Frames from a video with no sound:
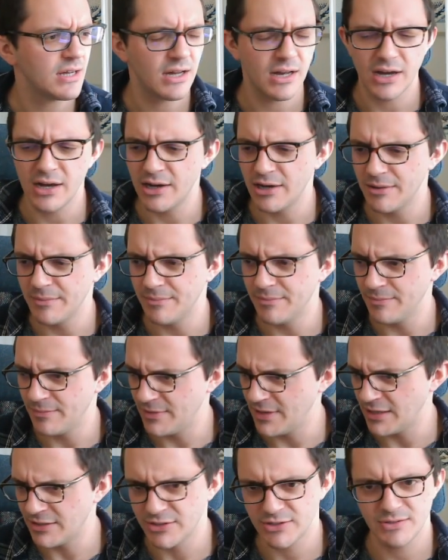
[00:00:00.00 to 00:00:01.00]

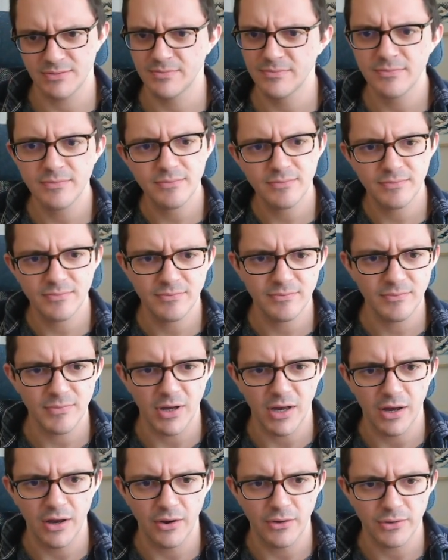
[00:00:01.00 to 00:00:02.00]
They're just
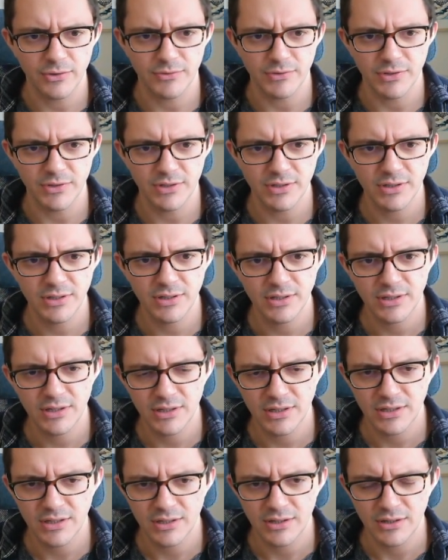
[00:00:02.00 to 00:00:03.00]
Oxford
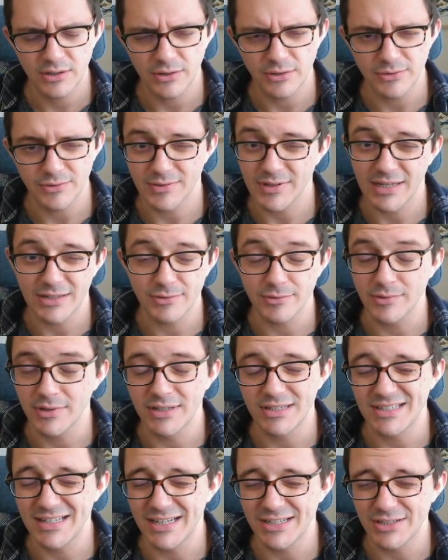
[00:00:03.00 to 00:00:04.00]
has all
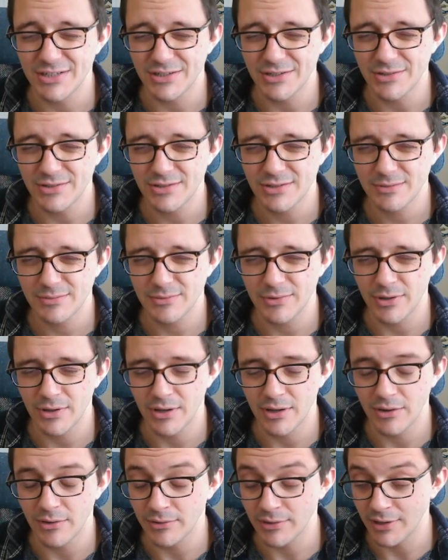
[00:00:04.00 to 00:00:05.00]
its lecture notes
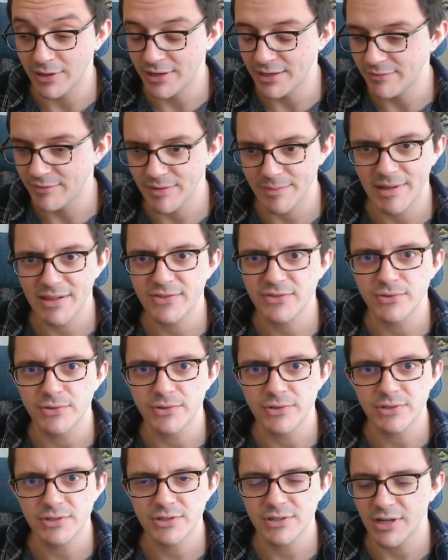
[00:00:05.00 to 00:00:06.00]
online for the maths
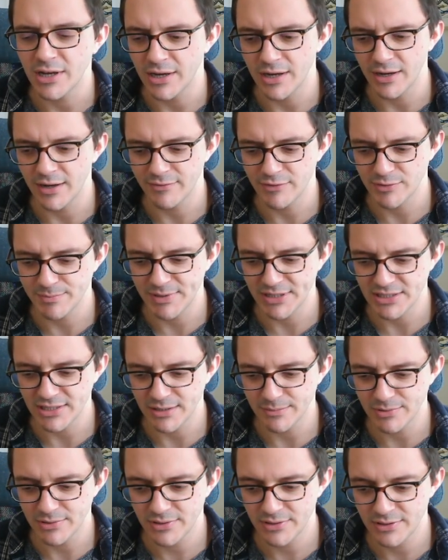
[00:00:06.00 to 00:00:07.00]
course. I've just picked
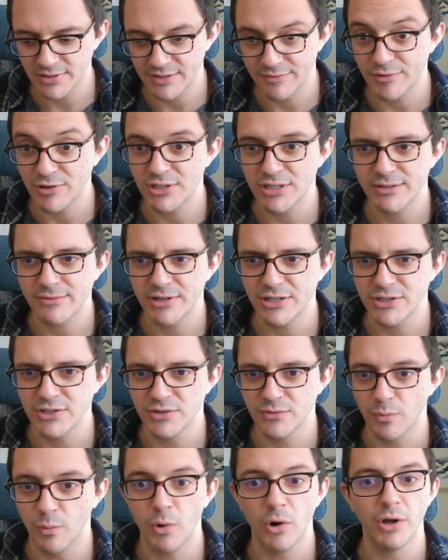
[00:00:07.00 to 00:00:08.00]
up Differential Equations
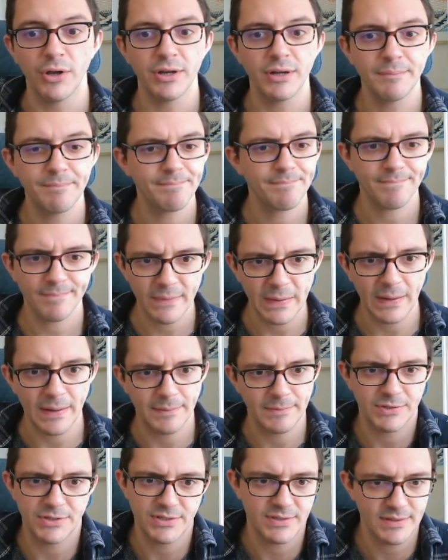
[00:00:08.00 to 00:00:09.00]
1,
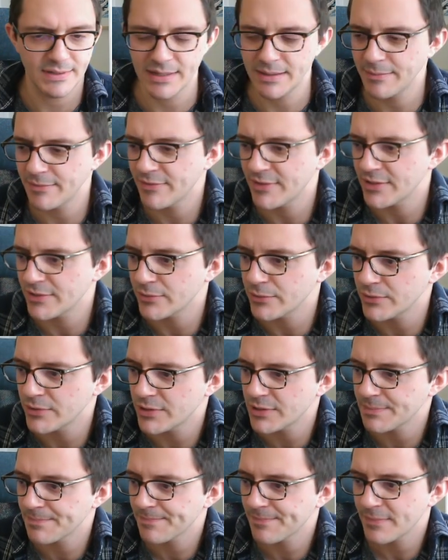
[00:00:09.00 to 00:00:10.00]
which is the name of this course.
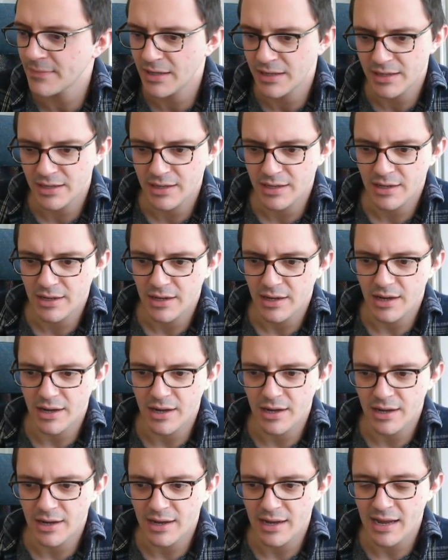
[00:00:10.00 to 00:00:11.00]

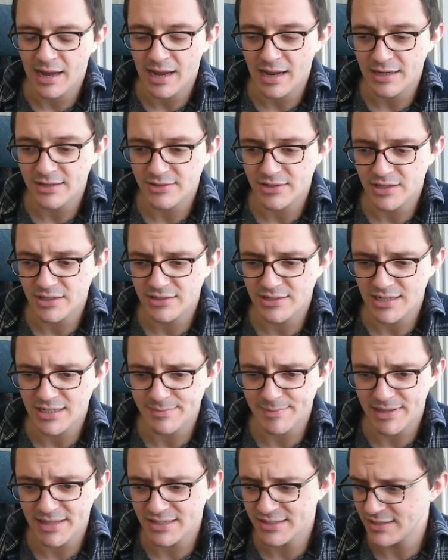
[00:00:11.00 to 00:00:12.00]
And it's going to tell us
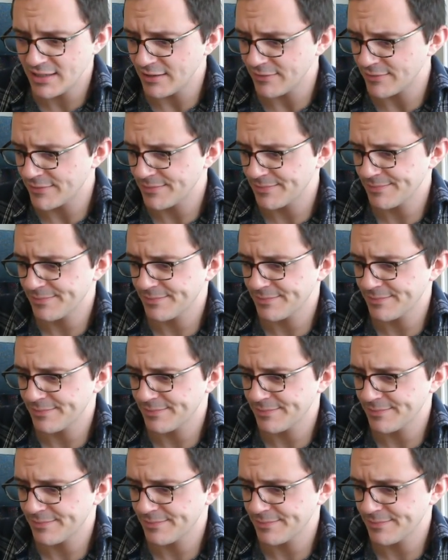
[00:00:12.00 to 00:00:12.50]
about this stuff.